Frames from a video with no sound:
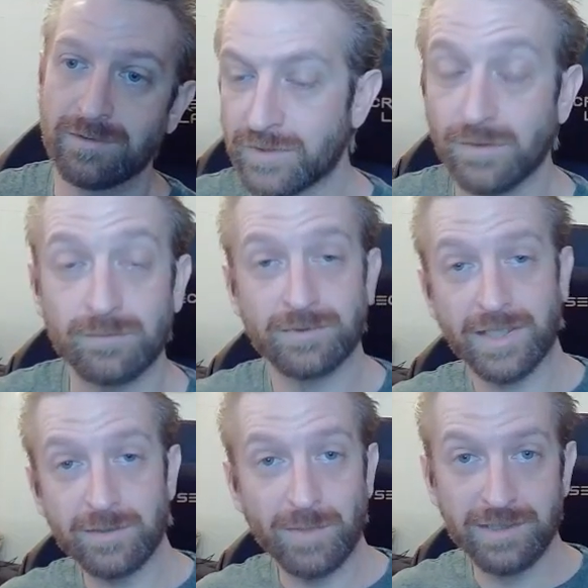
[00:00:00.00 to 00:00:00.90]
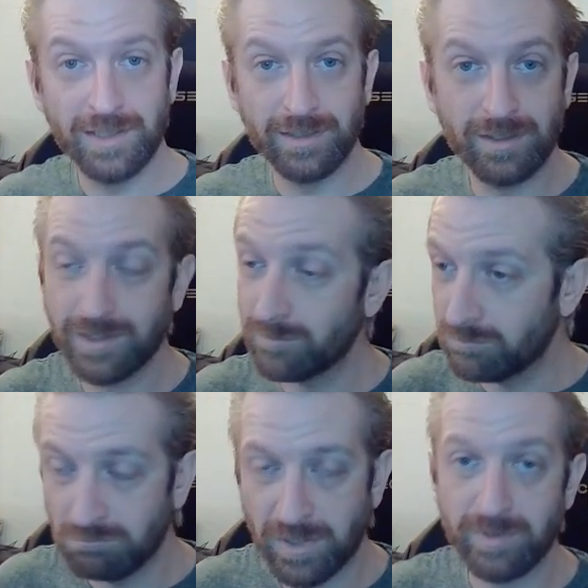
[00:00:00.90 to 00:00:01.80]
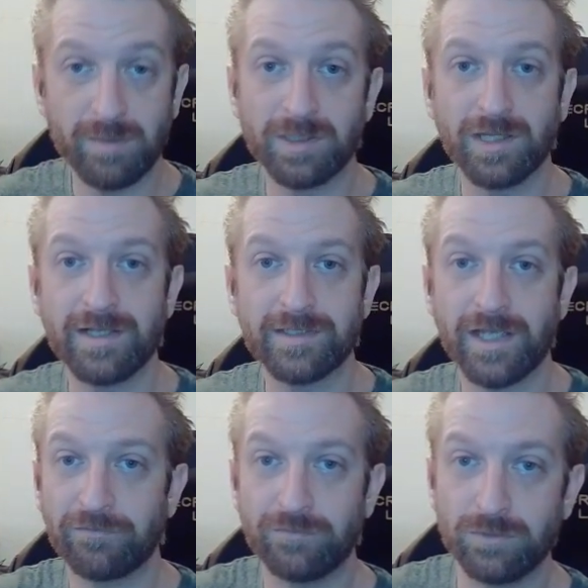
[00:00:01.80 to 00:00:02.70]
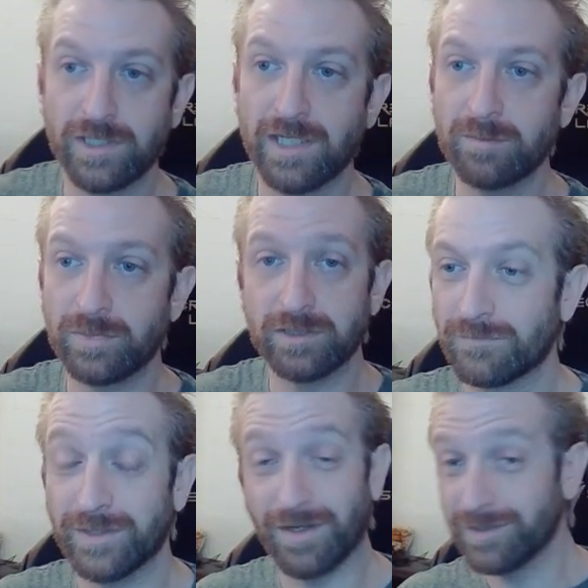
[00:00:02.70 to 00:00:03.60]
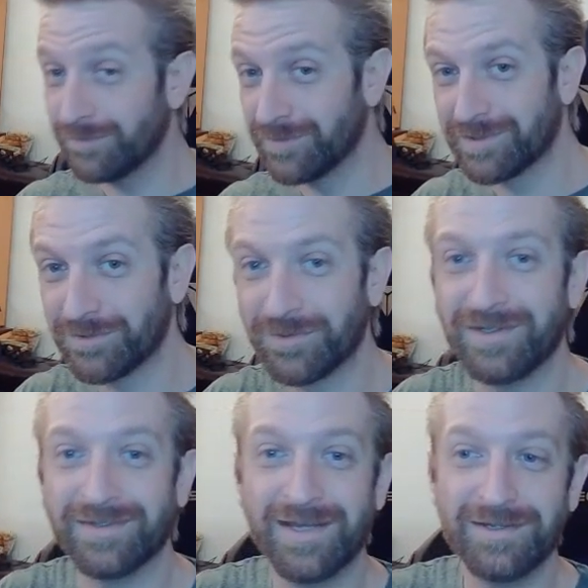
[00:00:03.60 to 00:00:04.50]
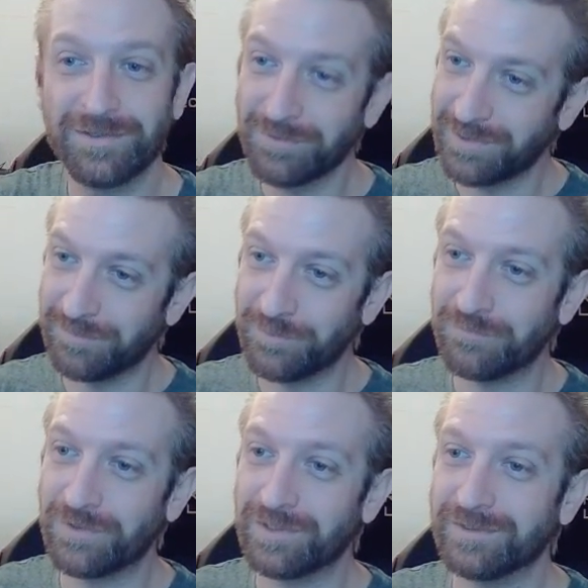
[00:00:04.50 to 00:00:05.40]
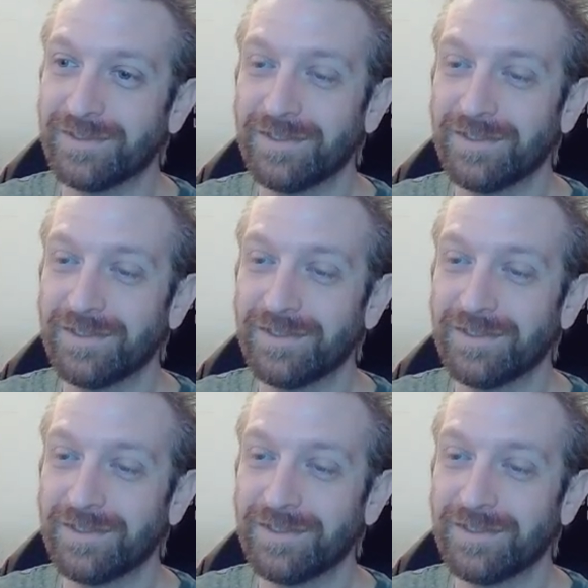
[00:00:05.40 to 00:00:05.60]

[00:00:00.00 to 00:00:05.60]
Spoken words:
So that's my take on it. Maybe I'm a glass half full guy, but I'll leave this story on that note and move on.